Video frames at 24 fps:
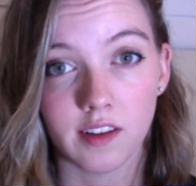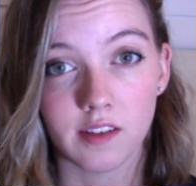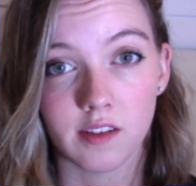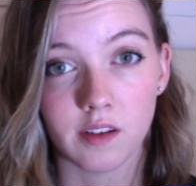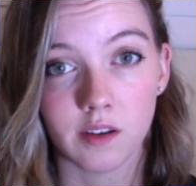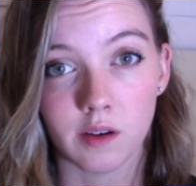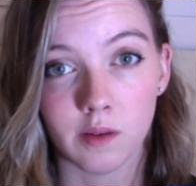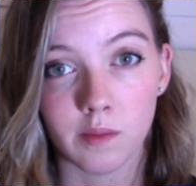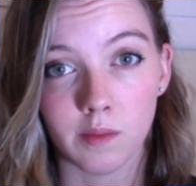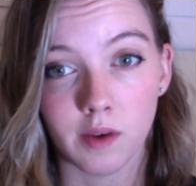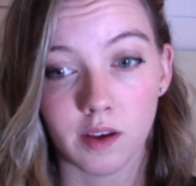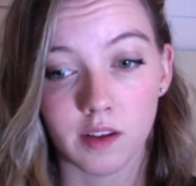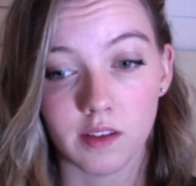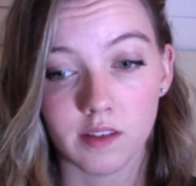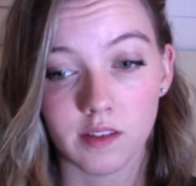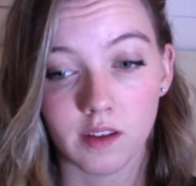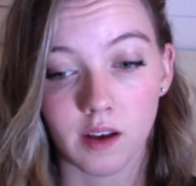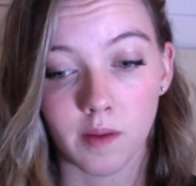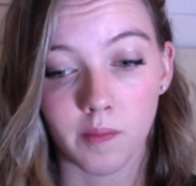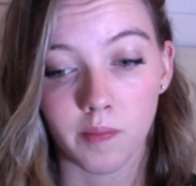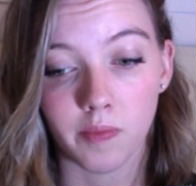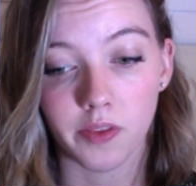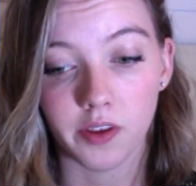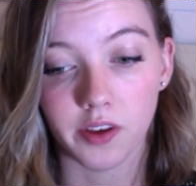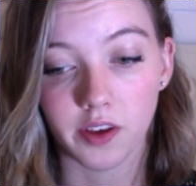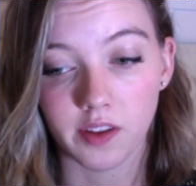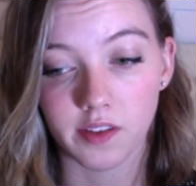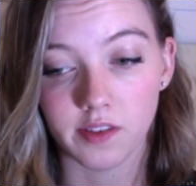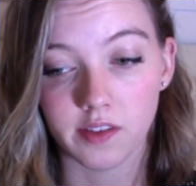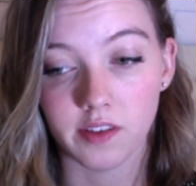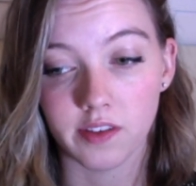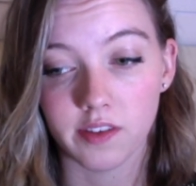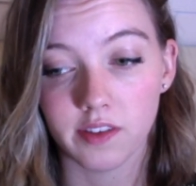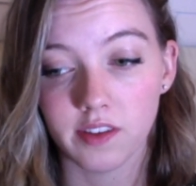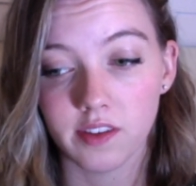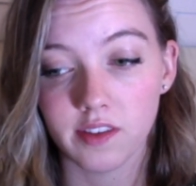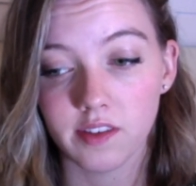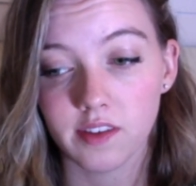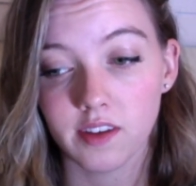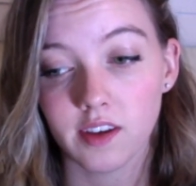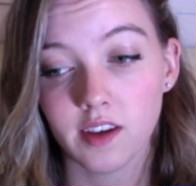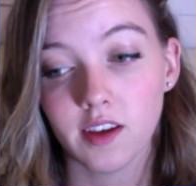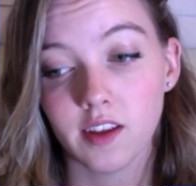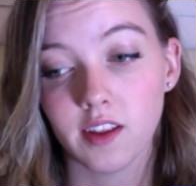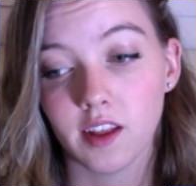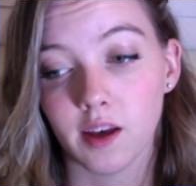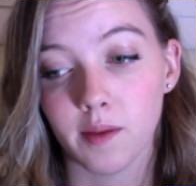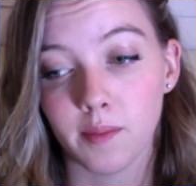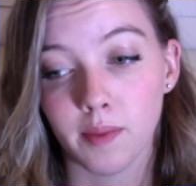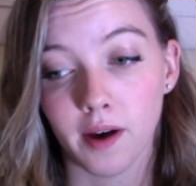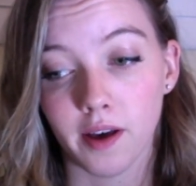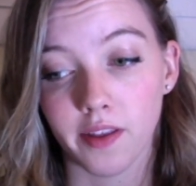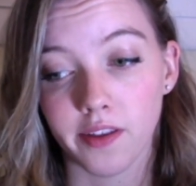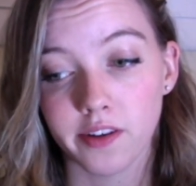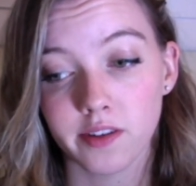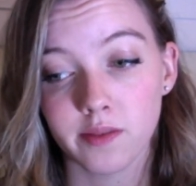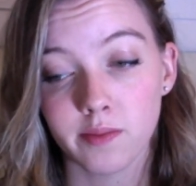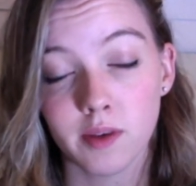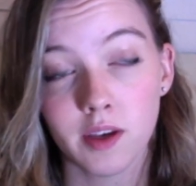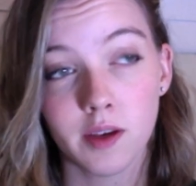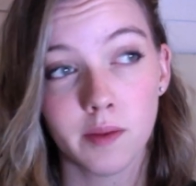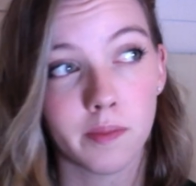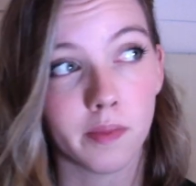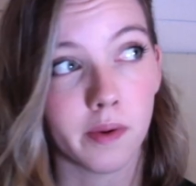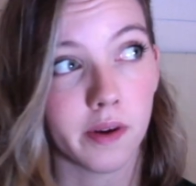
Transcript: so it messed up the consistency, and that bothers me,